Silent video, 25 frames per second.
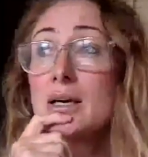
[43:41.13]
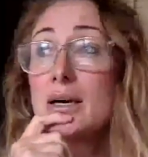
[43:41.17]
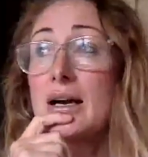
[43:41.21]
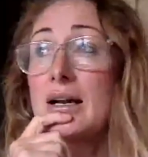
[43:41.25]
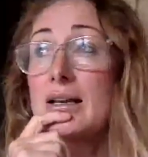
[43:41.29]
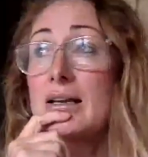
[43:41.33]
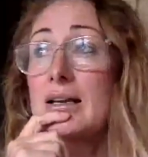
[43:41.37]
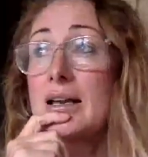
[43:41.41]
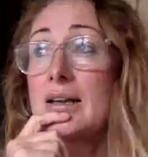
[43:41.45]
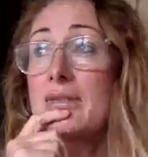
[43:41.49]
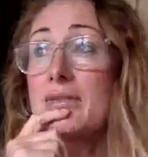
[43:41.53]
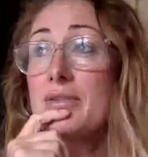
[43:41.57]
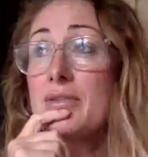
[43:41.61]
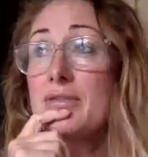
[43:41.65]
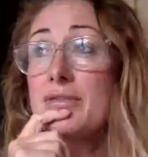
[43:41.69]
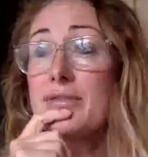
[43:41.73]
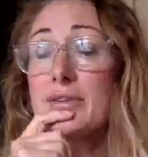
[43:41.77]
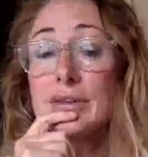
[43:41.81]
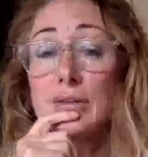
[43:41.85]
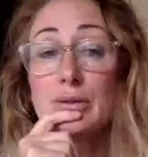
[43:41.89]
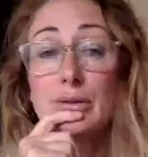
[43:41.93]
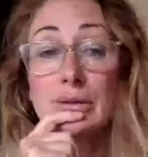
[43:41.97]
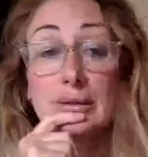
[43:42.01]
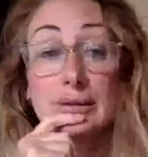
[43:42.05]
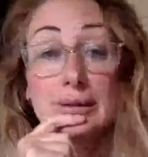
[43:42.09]
I never
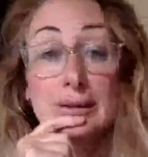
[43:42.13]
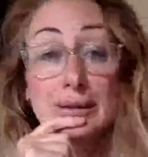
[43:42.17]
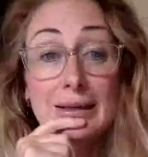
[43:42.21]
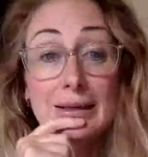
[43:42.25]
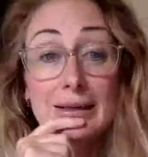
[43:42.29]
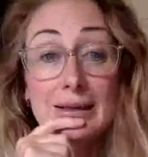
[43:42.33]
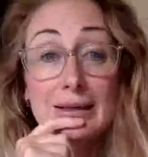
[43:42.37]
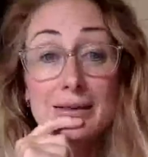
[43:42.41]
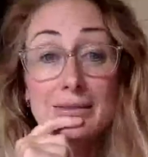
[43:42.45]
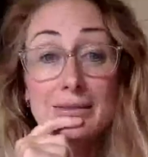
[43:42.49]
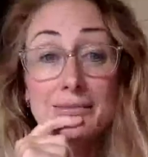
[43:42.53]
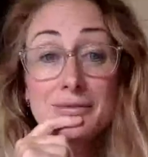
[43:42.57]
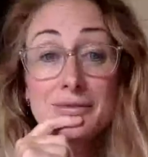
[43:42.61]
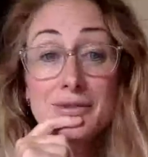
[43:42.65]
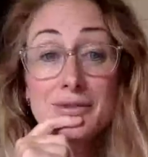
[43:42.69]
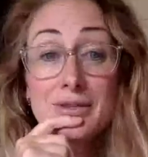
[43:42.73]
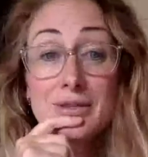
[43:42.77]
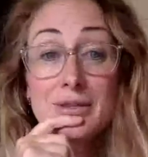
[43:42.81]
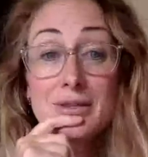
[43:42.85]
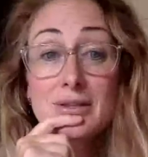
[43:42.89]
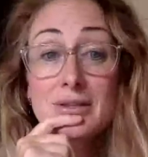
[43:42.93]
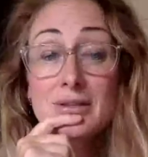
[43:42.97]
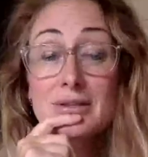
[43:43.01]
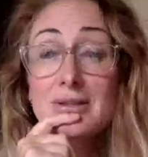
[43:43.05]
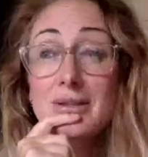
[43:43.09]
felt
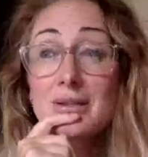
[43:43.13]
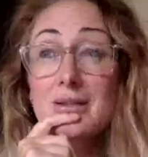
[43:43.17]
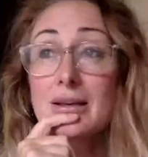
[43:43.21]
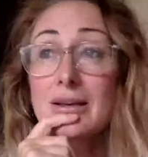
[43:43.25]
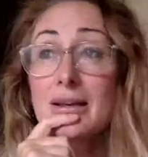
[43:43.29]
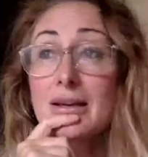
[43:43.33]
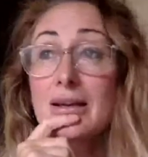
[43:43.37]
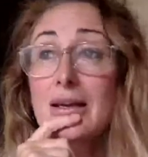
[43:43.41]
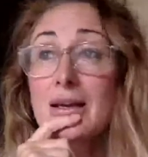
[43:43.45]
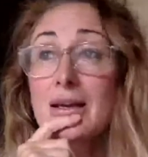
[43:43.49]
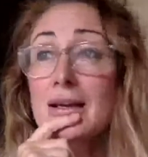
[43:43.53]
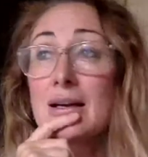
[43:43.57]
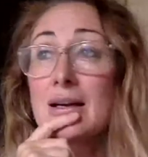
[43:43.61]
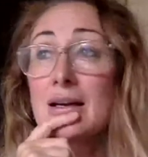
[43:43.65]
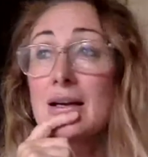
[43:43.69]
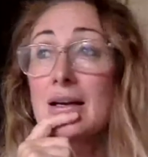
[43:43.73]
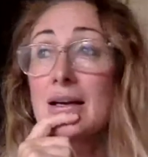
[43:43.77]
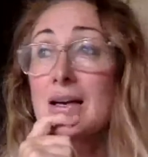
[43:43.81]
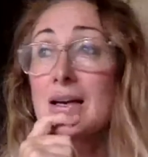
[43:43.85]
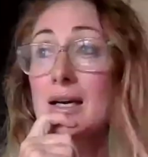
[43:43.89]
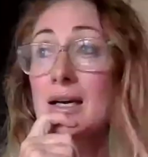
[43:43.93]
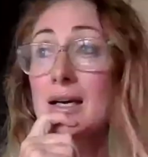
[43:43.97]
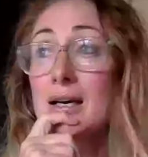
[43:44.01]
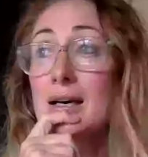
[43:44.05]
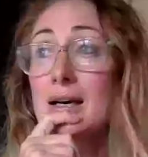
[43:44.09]
loved.
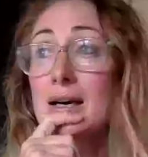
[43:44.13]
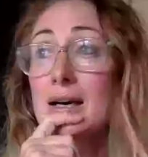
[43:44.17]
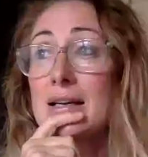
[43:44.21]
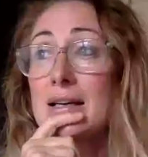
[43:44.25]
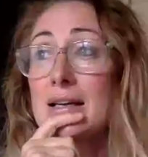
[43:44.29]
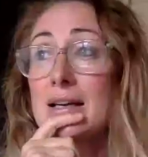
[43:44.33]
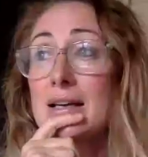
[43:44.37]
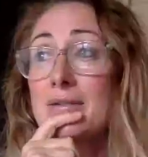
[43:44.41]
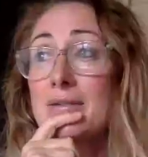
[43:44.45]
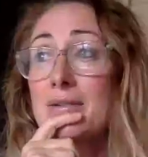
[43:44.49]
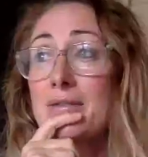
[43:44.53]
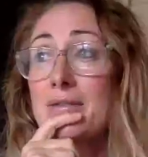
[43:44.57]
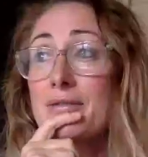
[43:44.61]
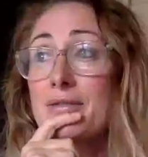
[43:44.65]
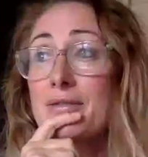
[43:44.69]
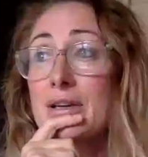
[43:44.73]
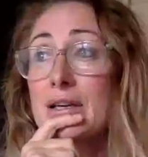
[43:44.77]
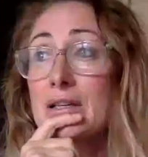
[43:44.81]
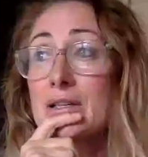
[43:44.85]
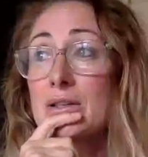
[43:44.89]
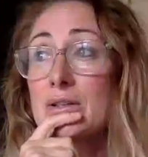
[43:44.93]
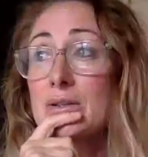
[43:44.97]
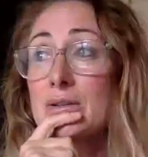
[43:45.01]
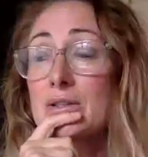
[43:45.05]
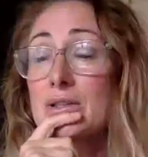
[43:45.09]
I never
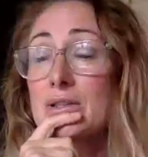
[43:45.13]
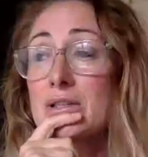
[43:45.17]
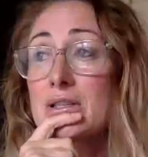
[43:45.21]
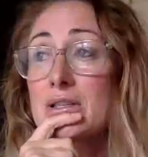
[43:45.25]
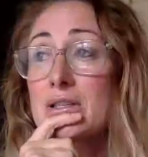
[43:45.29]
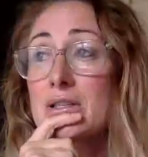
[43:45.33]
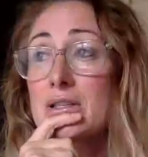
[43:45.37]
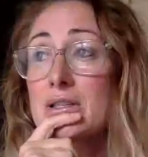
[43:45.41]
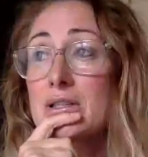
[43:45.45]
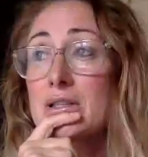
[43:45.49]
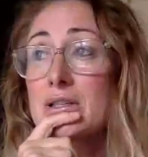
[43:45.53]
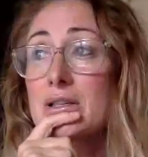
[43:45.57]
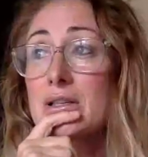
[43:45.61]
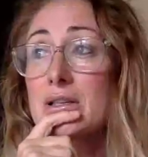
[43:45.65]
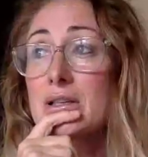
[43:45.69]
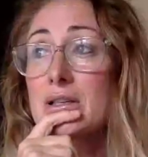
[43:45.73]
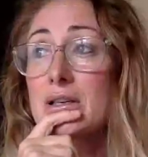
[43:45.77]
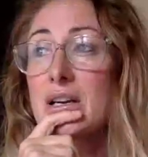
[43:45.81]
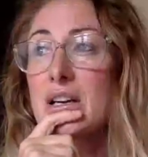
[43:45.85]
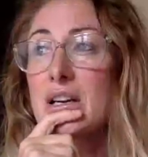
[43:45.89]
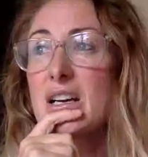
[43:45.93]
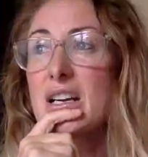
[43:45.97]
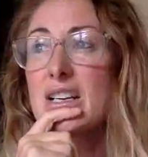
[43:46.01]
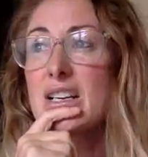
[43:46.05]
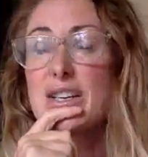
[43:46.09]
felt,
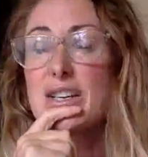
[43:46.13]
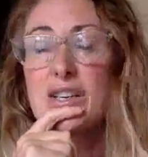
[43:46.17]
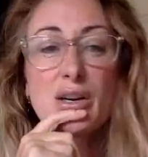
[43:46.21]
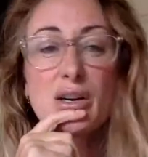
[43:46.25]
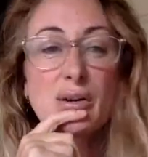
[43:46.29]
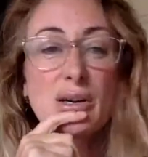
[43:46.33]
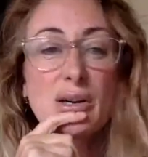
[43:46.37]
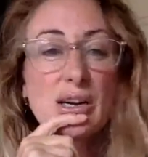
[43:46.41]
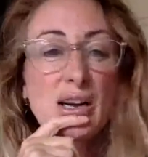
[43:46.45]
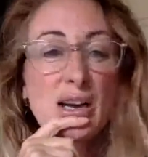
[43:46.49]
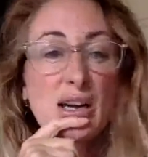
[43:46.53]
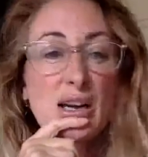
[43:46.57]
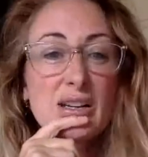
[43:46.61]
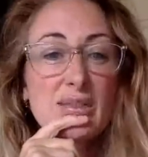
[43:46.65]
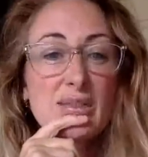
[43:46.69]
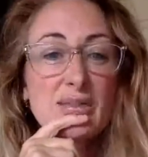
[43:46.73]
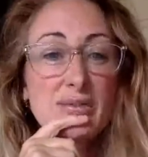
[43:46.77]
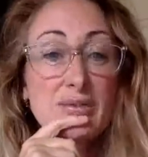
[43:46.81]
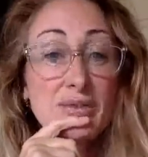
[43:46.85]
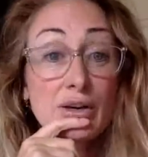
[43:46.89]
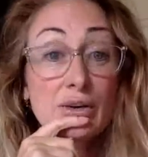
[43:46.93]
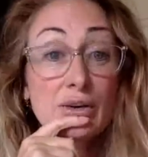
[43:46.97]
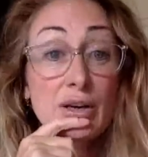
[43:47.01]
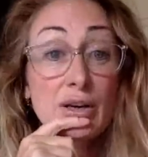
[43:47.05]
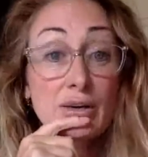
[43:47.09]
I don't know, I kind of
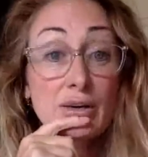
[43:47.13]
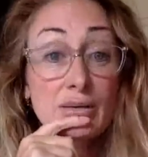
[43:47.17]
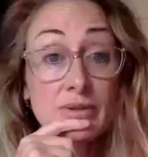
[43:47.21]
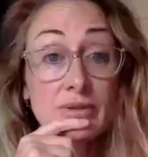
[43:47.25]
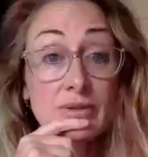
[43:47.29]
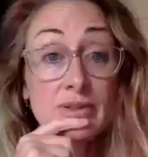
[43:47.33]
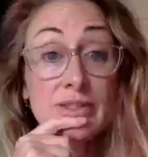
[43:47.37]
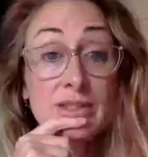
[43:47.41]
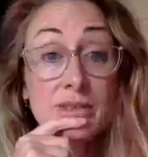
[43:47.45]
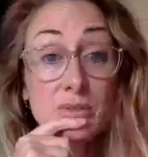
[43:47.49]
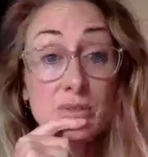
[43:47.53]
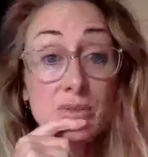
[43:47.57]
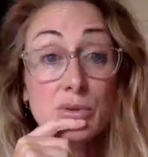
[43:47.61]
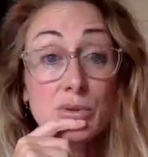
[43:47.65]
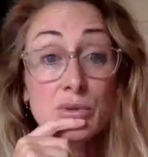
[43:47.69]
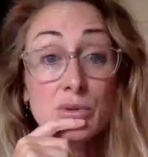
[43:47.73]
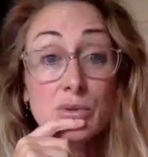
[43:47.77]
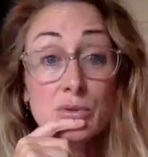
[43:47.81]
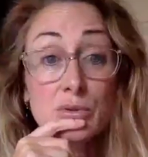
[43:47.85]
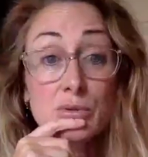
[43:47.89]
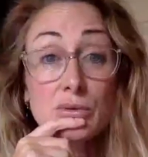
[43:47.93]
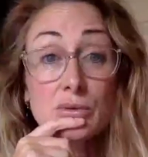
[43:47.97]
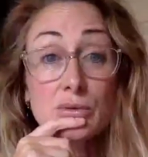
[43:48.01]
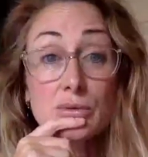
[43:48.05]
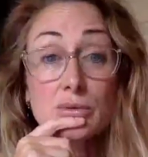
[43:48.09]
felt
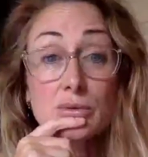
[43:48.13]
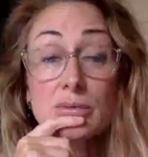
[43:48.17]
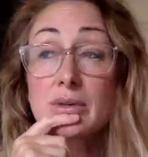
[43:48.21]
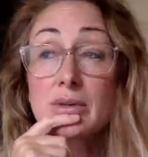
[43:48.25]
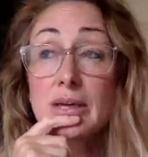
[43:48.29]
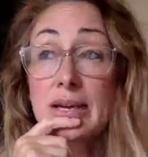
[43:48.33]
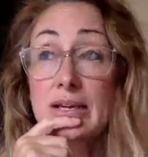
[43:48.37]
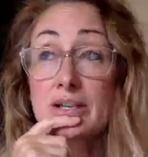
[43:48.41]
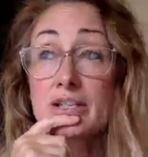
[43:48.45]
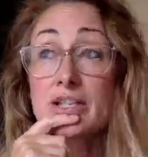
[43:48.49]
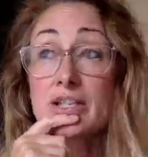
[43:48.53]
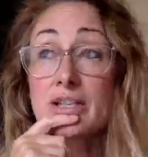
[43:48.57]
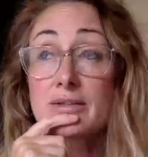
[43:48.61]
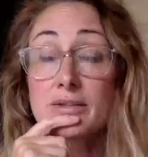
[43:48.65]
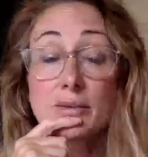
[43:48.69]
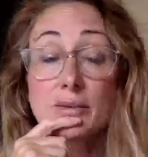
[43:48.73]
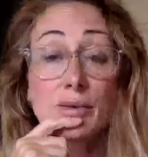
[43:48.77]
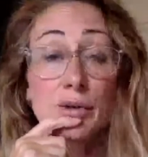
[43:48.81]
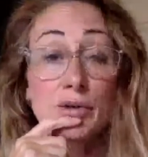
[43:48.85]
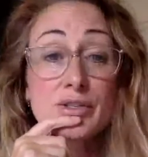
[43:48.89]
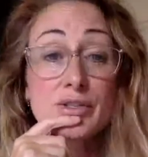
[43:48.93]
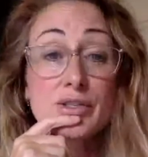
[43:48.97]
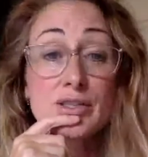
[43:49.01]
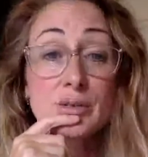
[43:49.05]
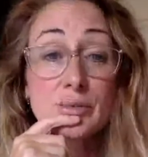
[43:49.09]
invisible actually for
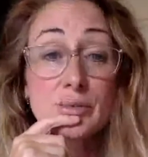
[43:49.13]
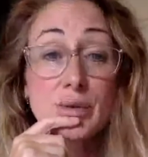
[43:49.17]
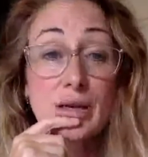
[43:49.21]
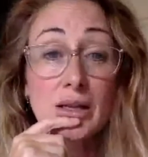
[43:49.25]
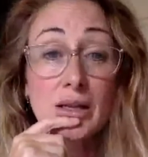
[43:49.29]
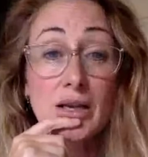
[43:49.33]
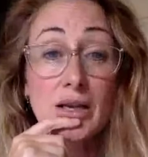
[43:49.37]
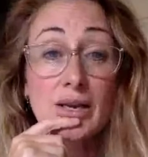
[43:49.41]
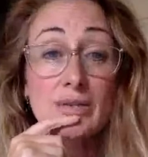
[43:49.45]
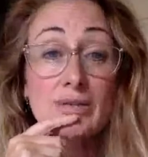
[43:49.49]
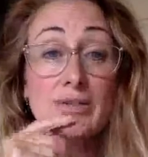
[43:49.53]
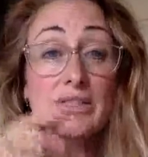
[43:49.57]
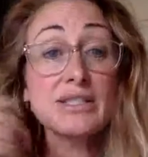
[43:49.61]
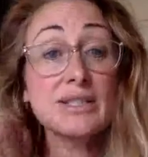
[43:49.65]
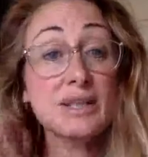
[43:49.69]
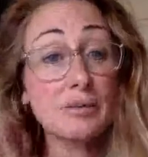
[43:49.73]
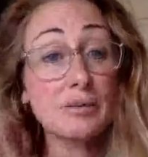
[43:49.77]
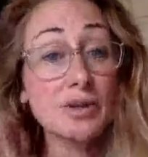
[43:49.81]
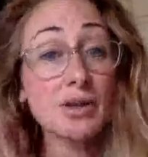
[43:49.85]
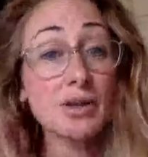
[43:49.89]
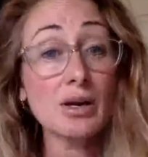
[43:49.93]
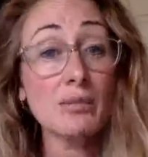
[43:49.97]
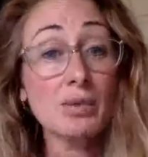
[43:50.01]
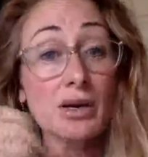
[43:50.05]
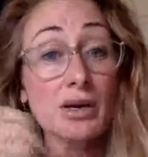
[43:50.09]
most of my life. It's
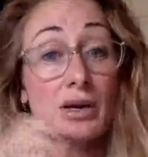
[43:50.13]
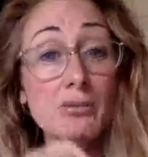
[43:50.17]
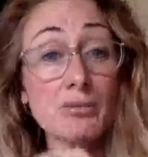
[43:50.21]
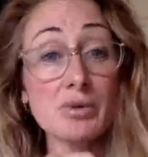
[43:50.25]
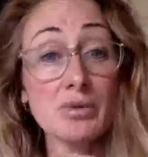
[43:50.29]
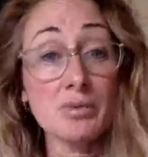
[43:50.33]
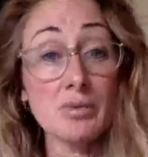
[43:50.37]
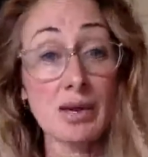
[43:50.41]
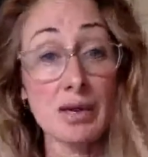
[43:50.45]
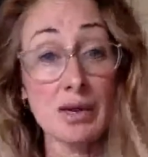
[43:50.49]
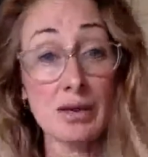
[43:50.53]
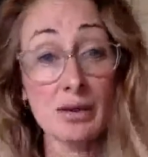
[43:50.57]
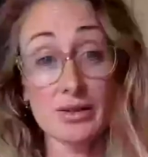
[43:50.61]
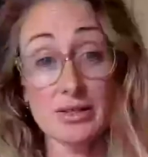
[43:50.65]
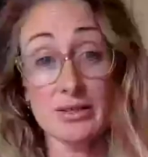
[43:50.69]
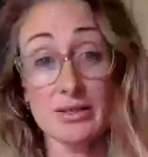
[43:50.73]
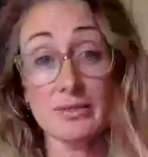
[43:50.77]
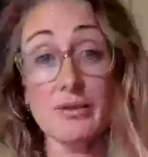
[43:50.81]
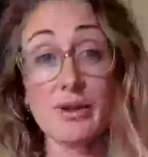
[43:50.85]
something I bring up with my healers.